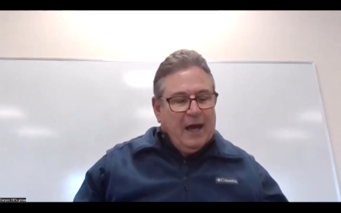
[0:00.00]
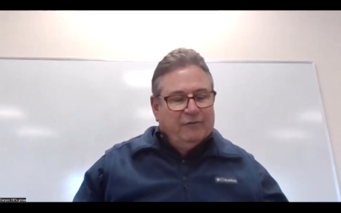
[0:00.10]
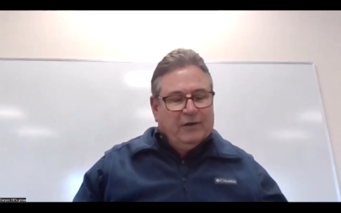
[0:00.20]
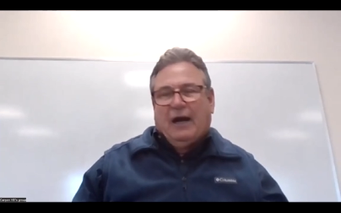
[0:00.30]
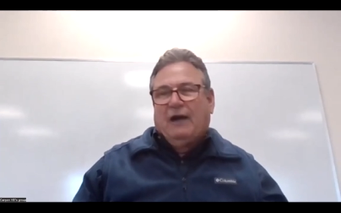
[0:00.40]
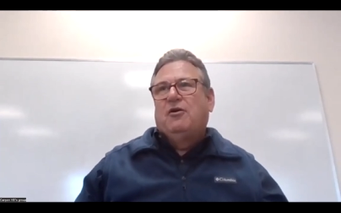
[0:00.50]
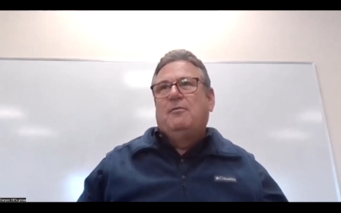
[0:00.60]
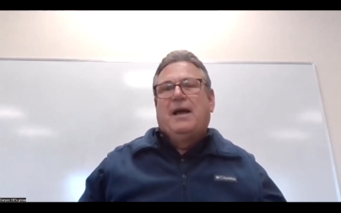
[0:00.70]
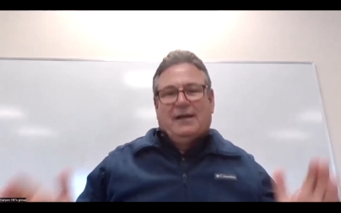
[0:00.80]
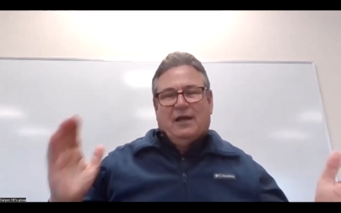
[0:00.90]
of
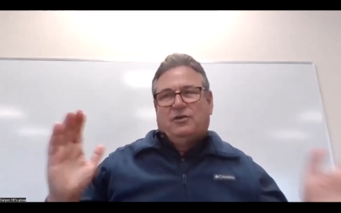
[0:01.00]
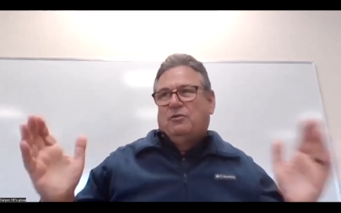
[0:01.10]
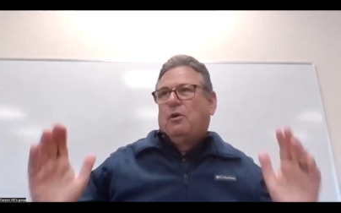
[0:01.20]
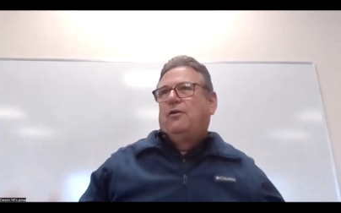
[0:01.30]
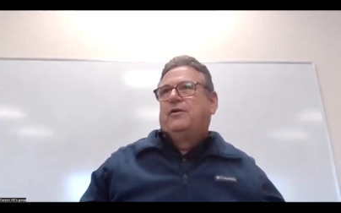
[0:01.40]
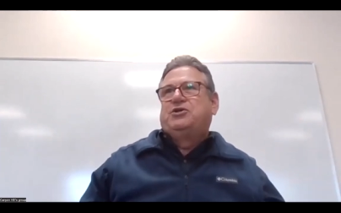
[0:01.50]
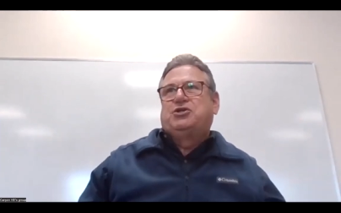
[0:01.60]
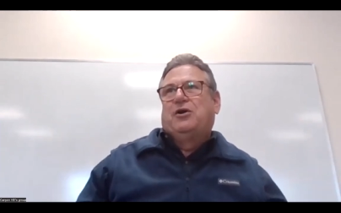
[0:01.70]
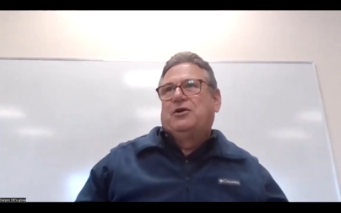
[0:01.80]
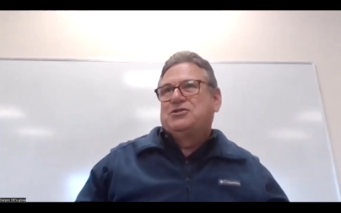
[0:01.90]
government and the role of the
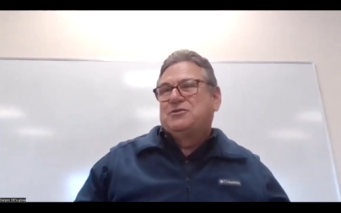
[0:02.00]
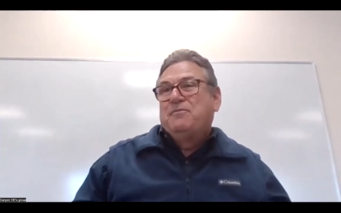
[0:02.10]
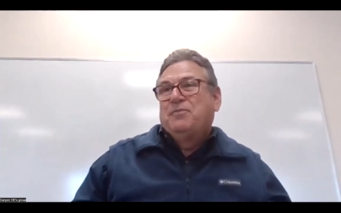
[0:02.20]
church.